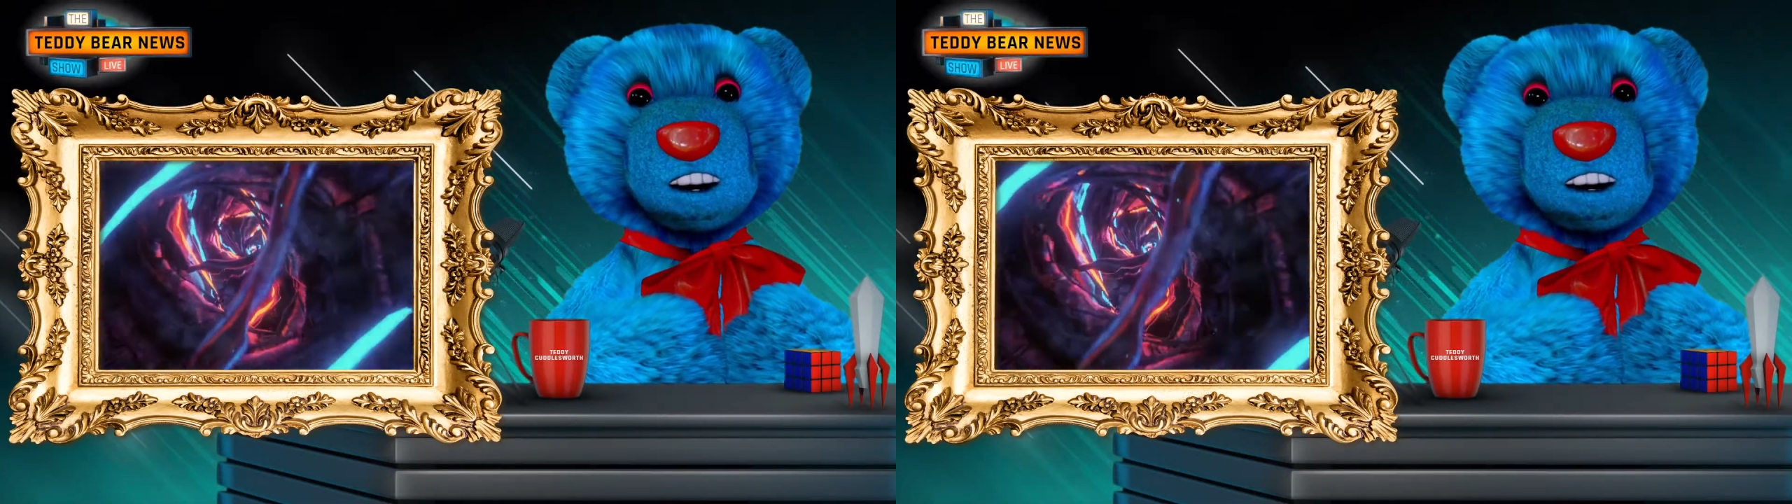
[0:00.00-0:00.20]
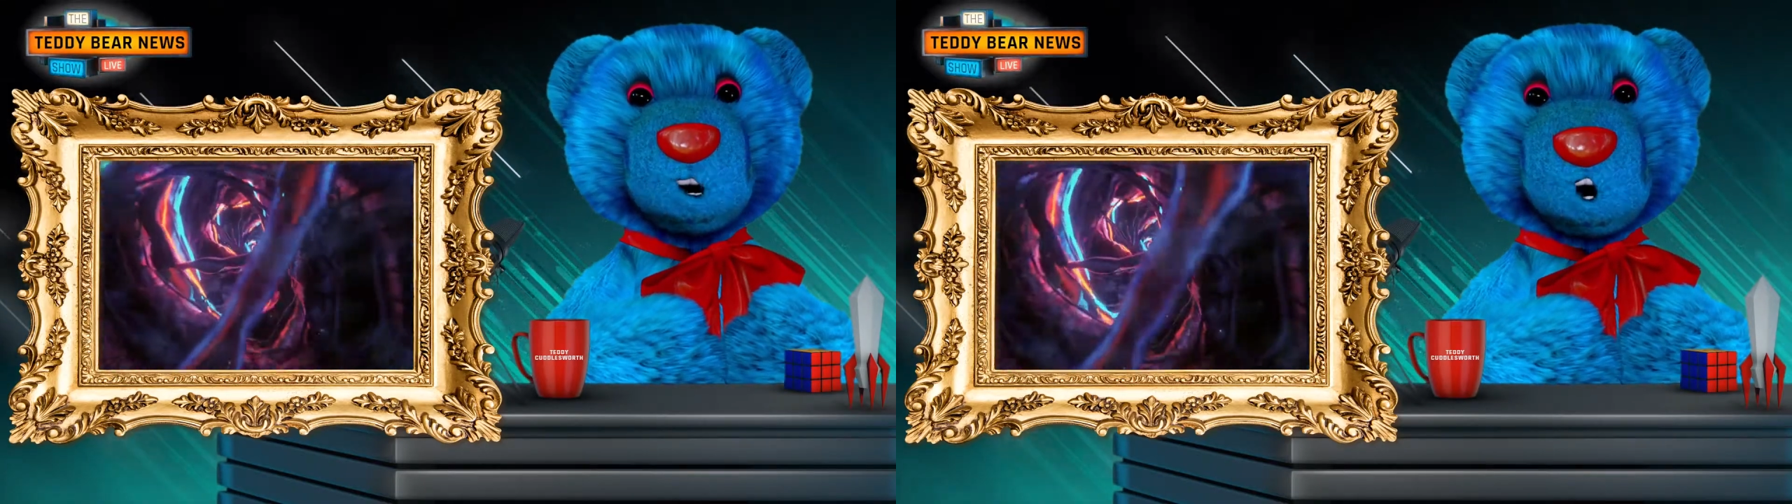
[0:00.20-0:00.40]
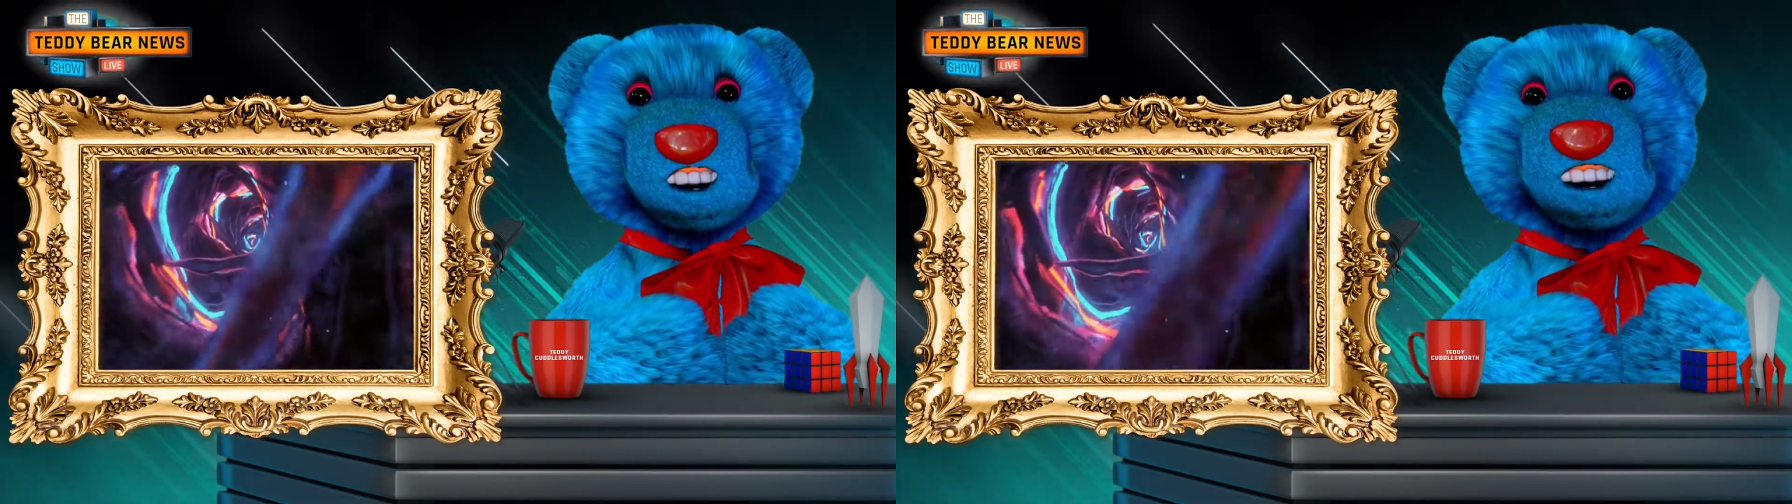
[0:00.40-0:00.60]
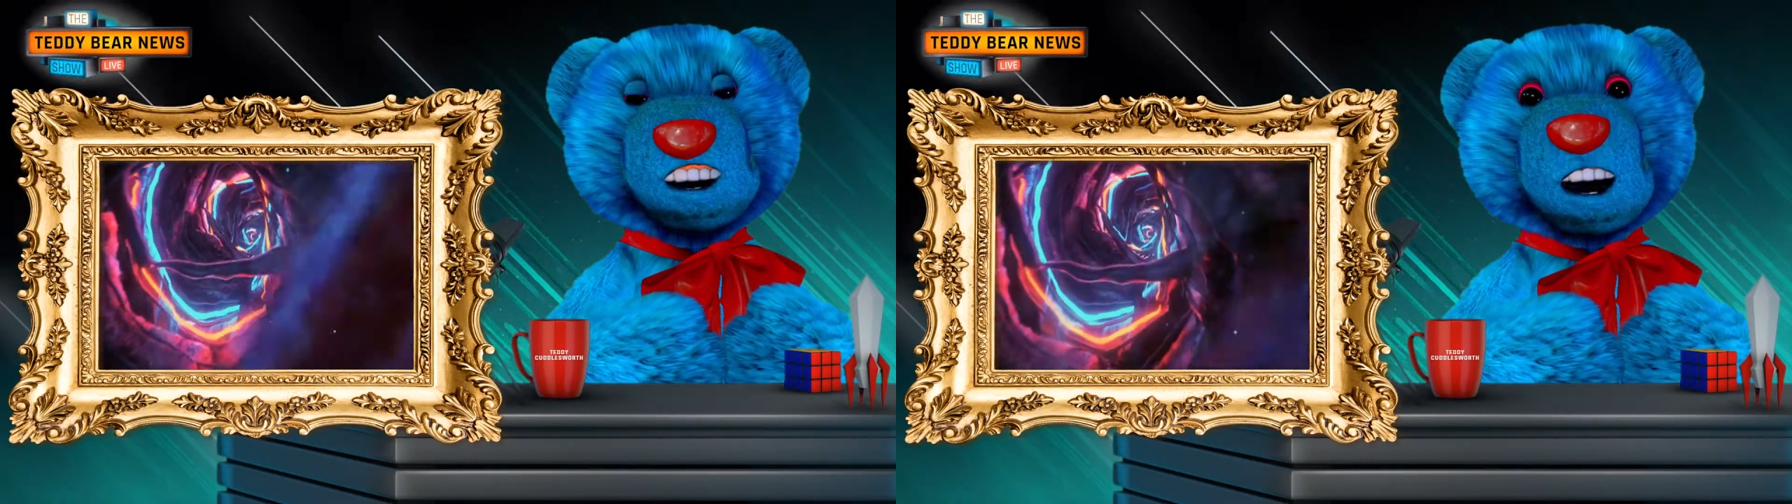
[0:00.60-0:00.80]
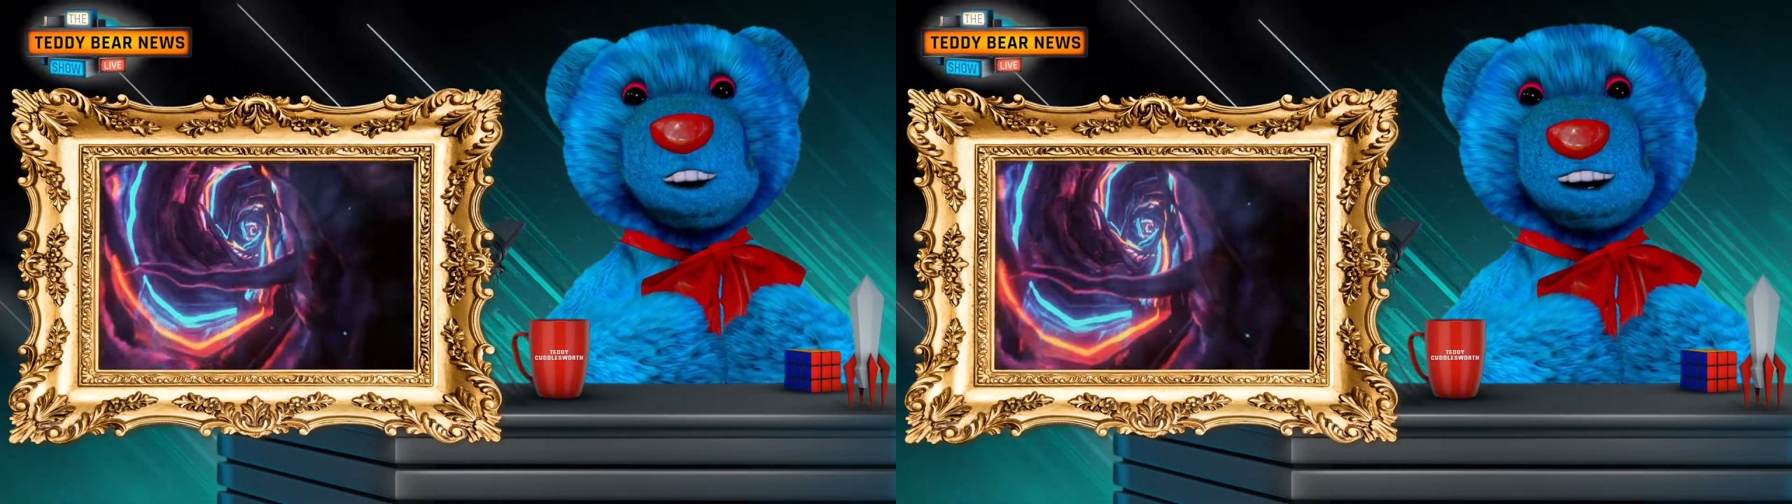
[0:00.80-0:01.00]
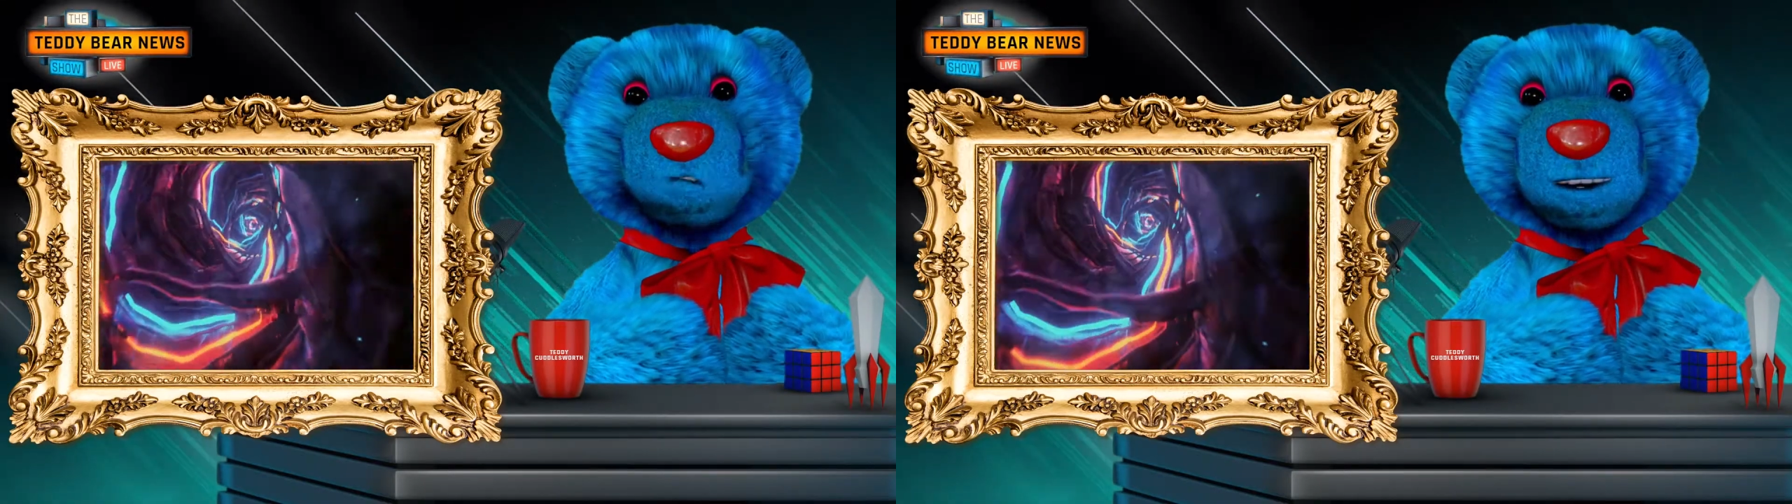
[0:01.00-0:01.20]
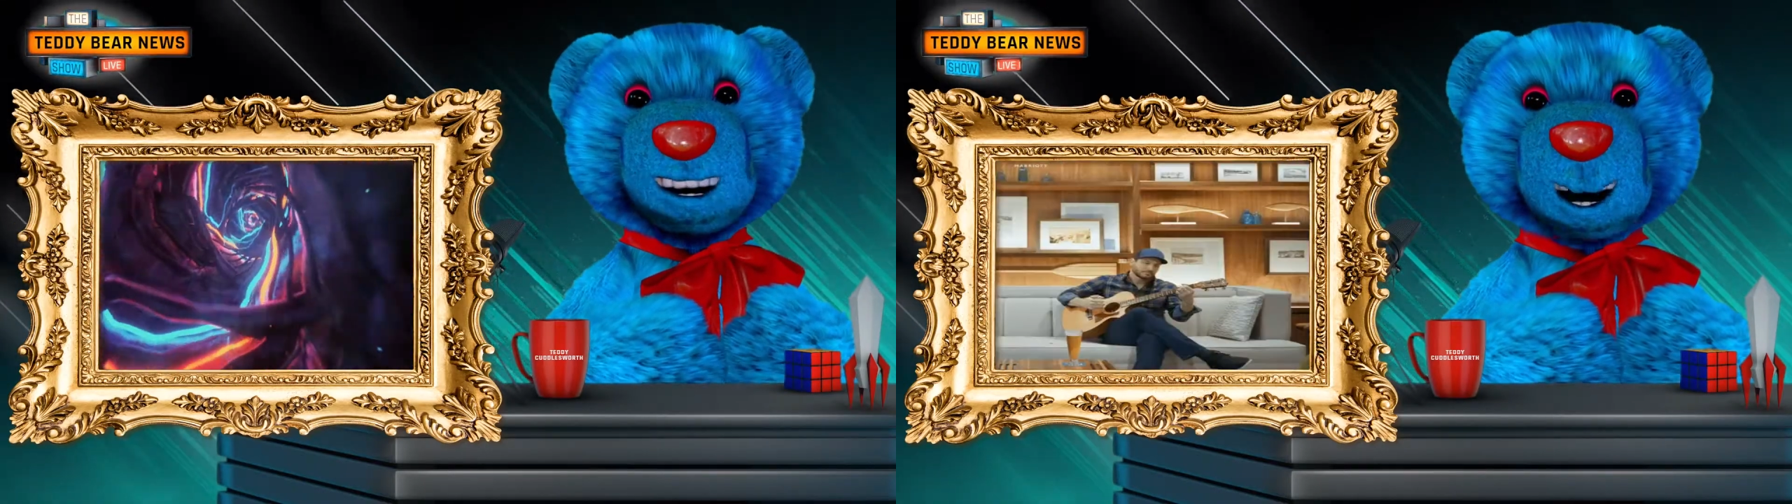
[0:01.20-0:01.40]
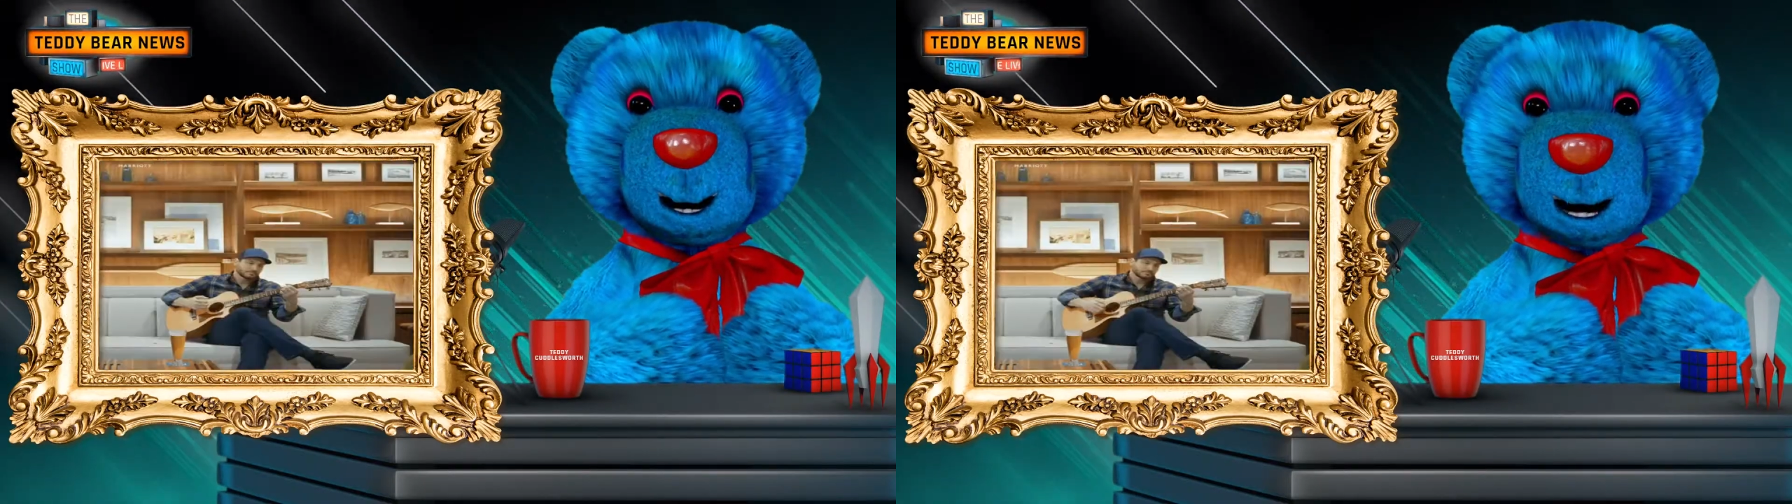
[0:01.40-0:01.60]
Will you show the lobby,
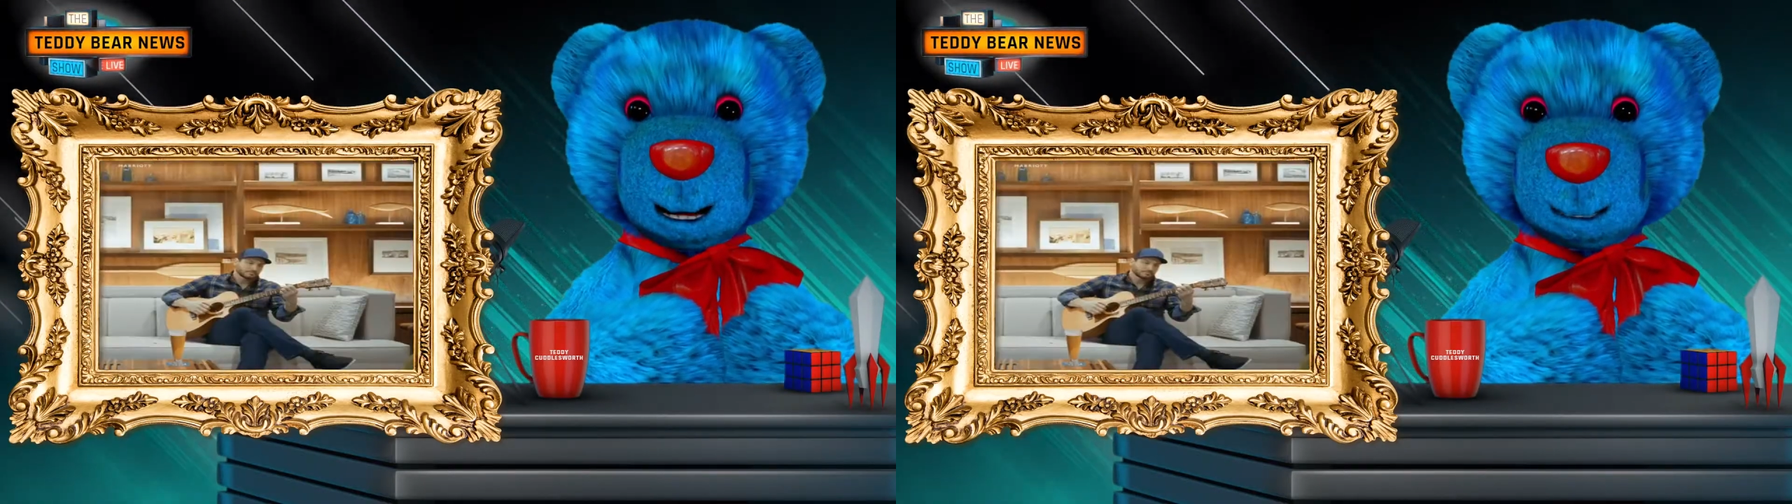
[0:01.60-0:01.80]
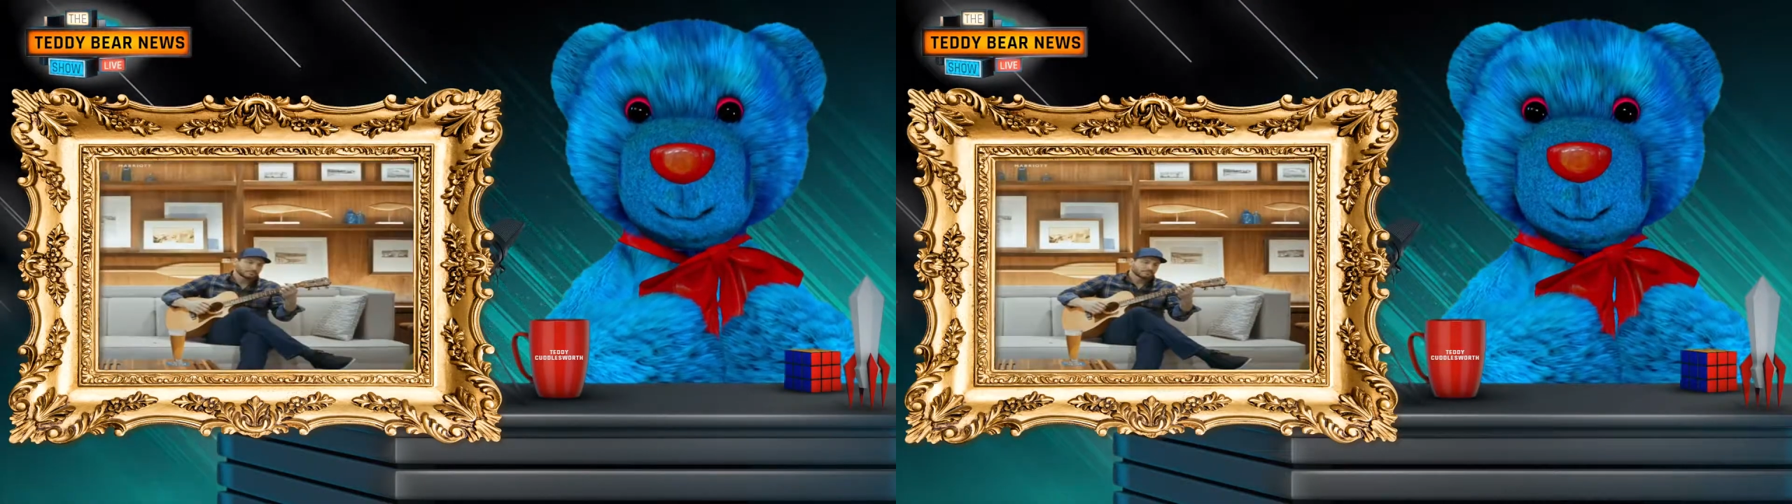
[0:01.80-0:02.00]
please, Squeeps?